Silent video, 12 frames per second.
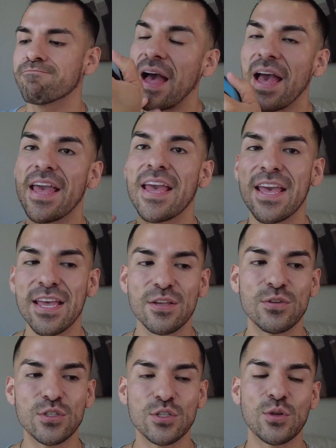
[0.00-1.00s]
I hate
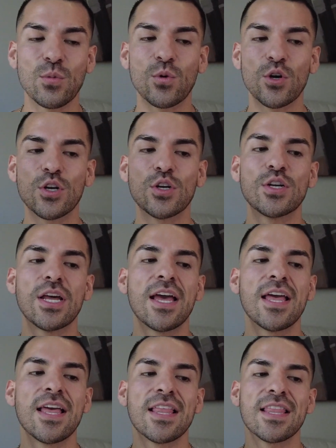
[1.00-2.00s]
using the word
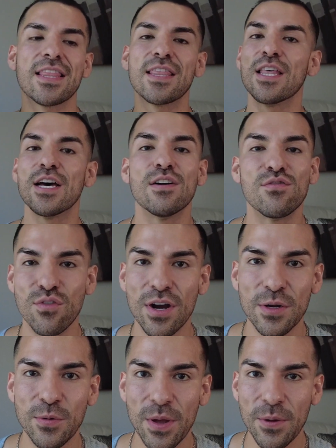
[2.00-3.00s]
love right
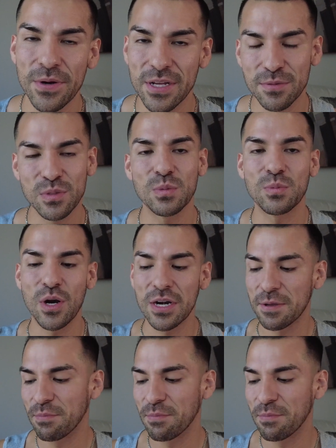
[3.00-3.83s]
away when it comes to a product,